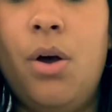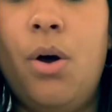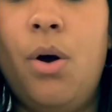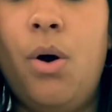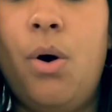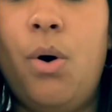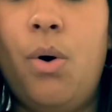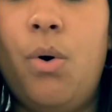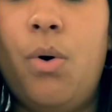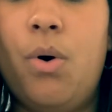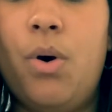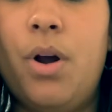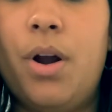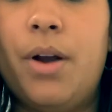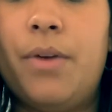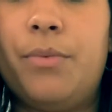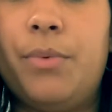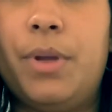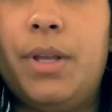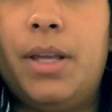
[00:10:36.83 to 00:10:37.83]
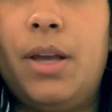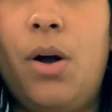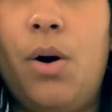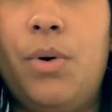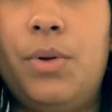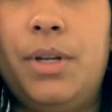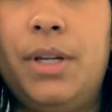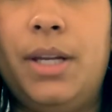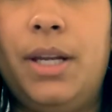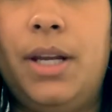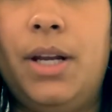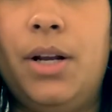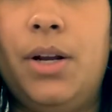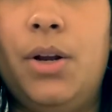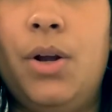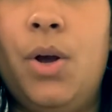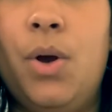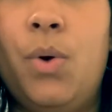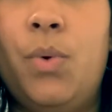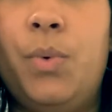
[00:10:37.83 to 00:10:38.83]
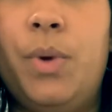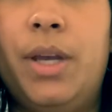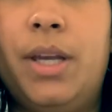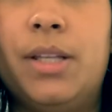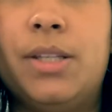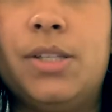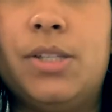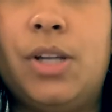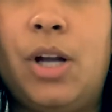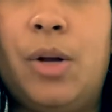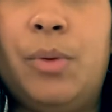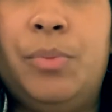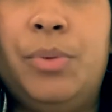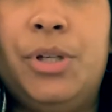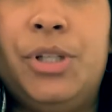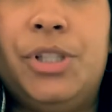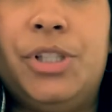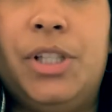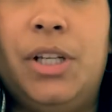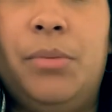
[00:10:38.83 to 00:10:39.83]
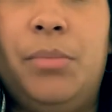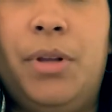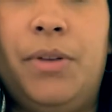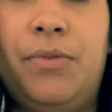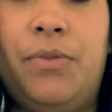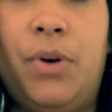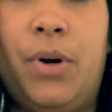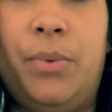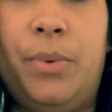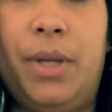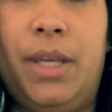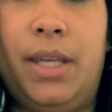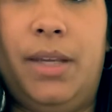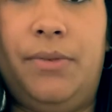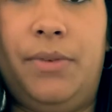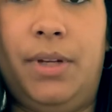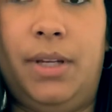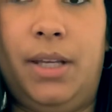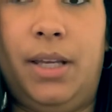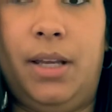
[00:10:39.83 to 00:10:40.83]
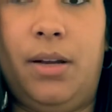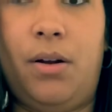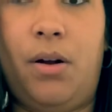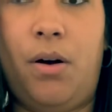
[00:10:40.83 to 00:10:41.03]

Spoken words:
Or if we hold it here, we can start pushing before we even get